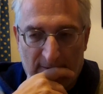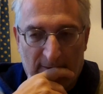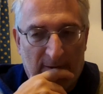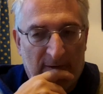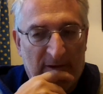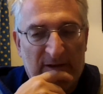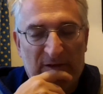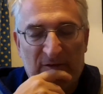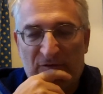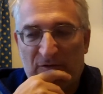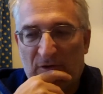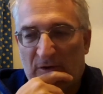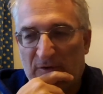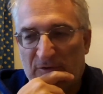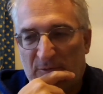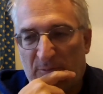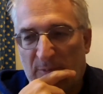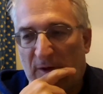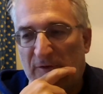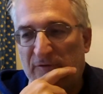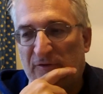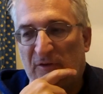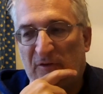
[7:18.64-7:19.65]
I
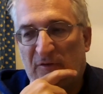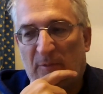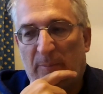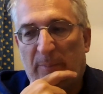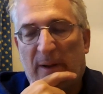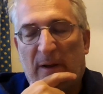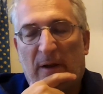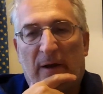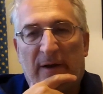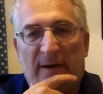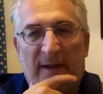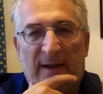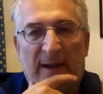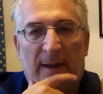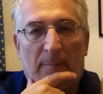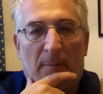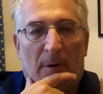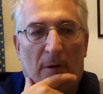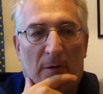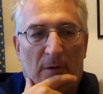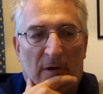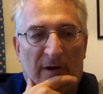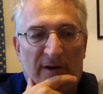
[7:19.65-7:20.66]
suppose it's a bit like an
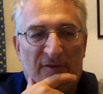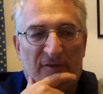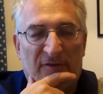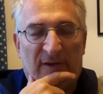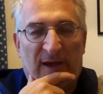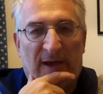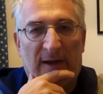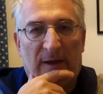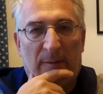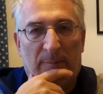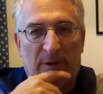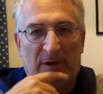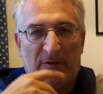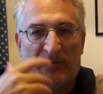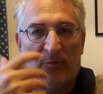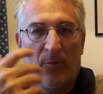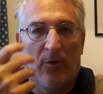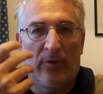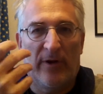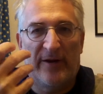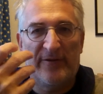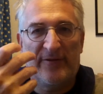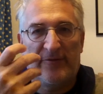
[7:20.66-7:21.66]
MRI scanner, but it's
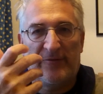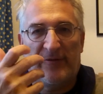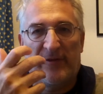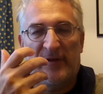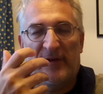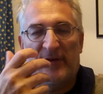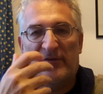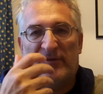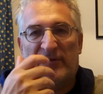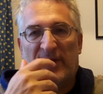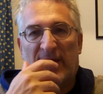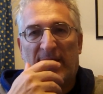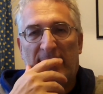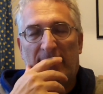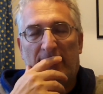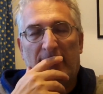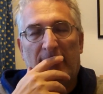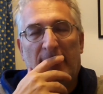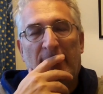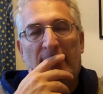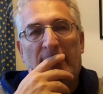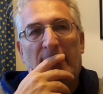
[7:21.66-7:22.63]
more active than a scanner.